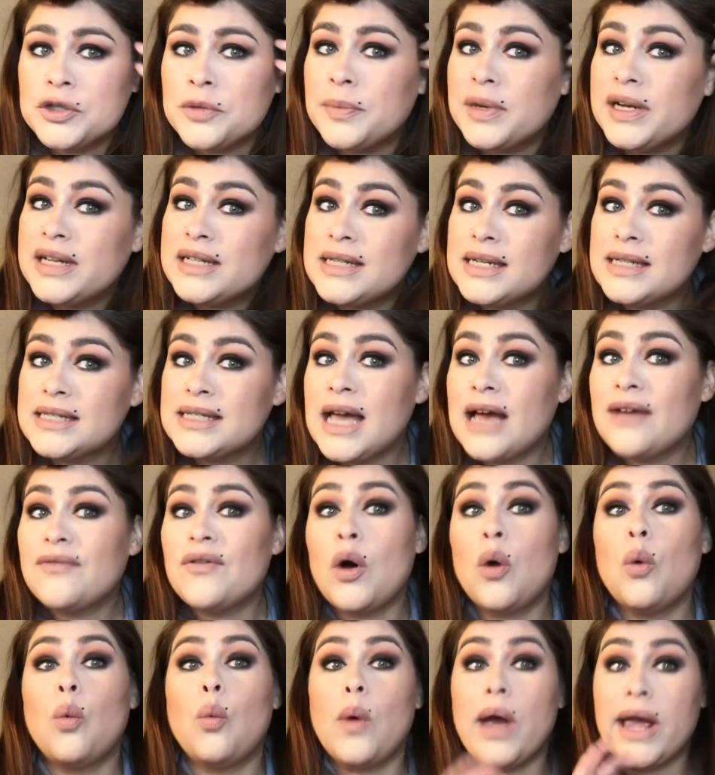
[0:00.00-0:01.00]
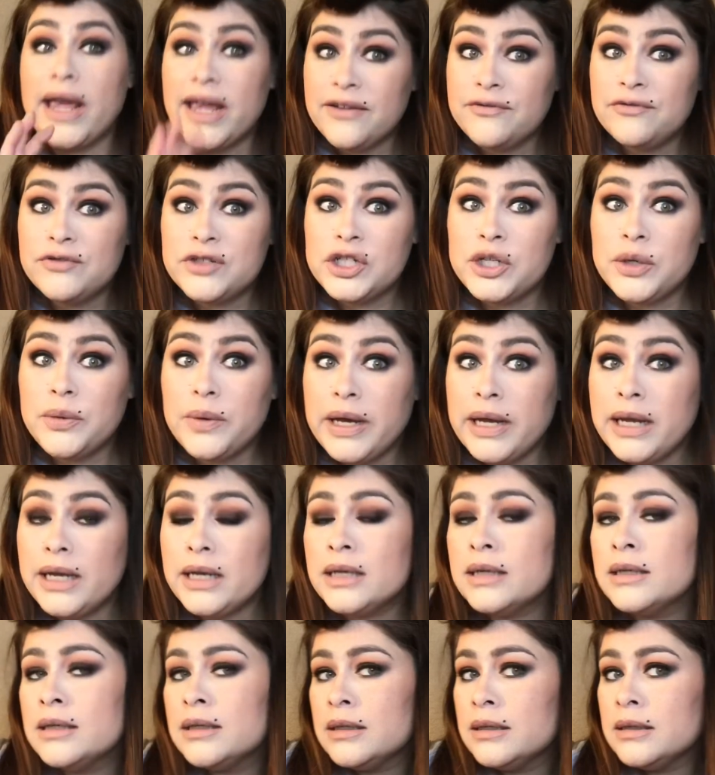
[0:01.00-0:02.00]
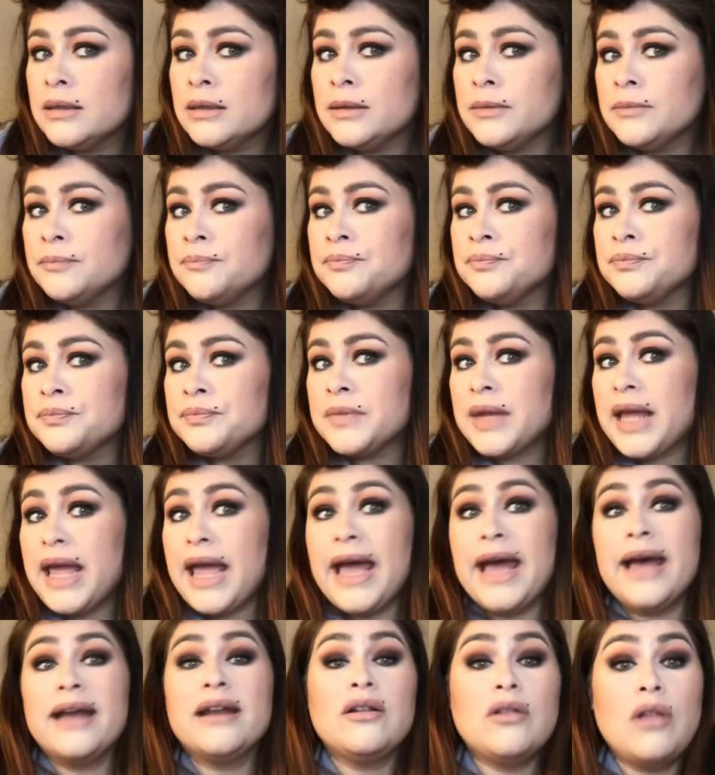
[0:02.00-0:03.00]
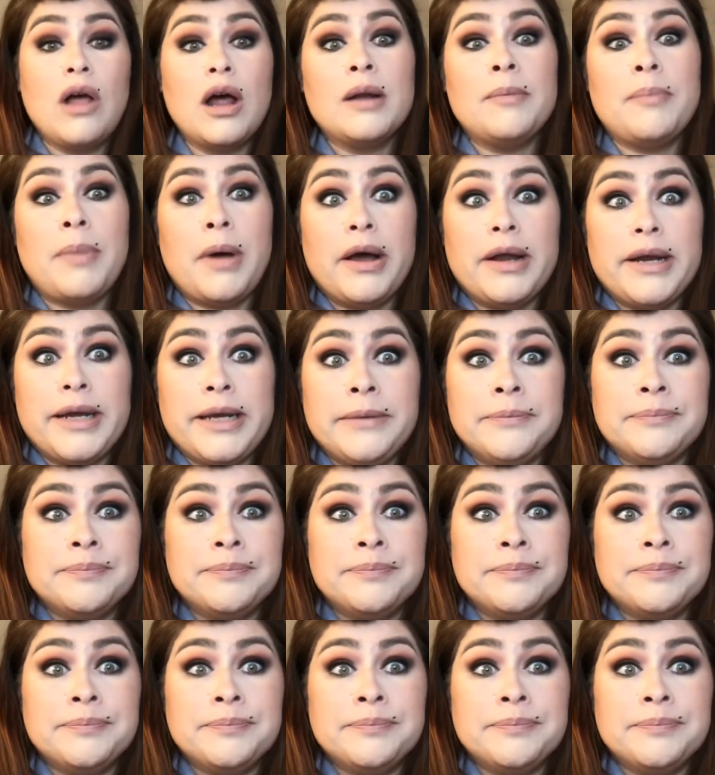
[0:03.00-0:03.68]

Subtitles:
but it does have a wave to it and a lot of body.